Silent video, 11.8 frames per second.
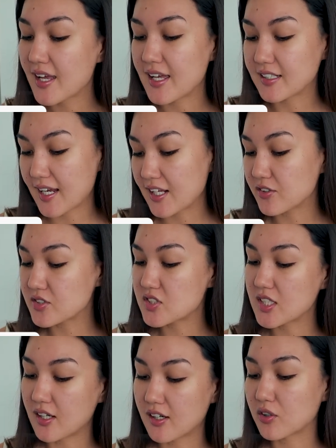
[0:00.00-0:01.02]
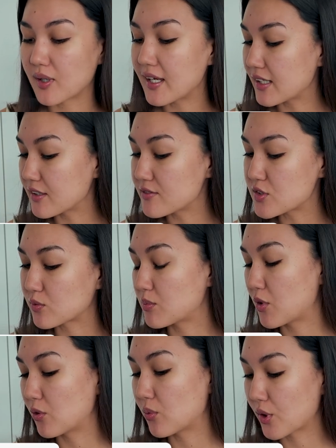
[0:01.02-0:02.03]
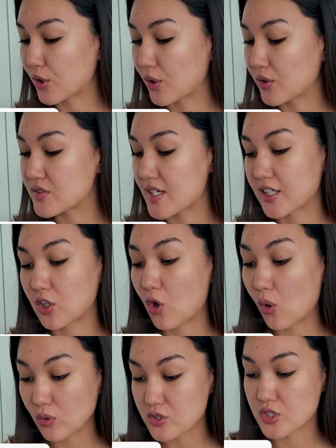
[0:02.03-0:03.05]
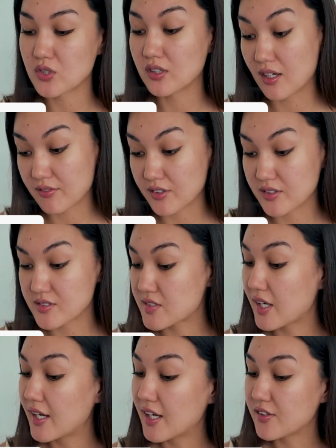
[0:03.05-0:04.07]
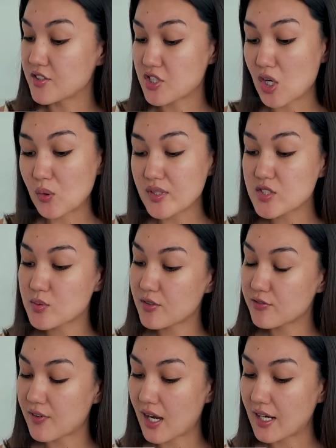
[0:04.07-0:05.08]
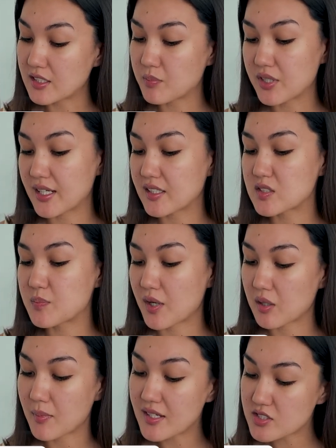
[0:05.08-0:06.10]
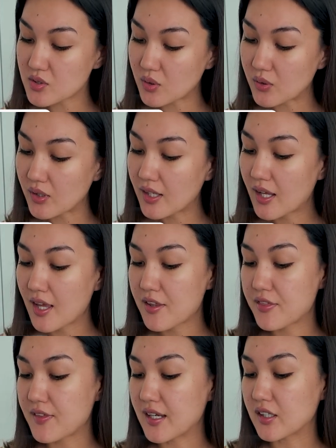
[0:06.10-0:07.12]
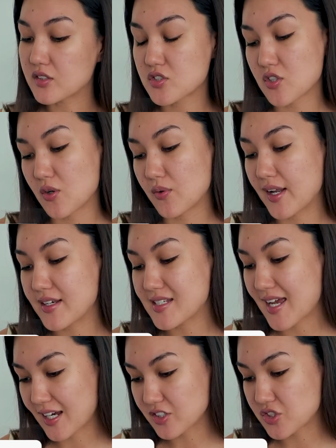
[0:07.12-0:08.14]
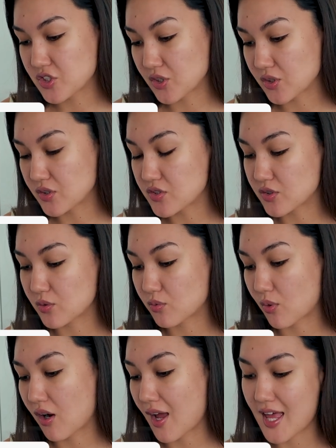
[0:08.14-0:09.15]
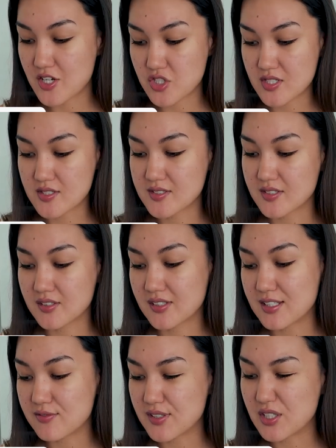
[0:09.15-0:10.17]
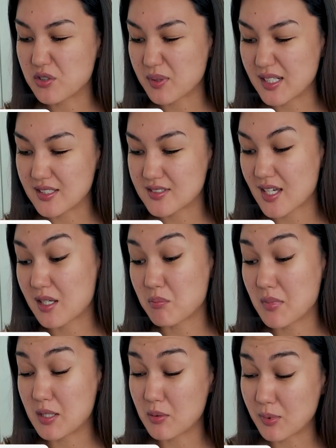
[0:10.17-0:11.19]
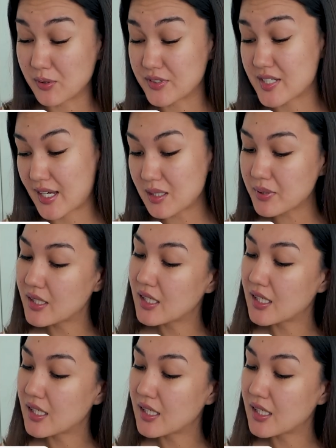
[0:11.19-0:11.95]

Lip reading: It caters to young creatives, remote workers, and culture lovers. The tone is refined but experimental. Think stone textures, raw edges, leafy greens, and minimal type.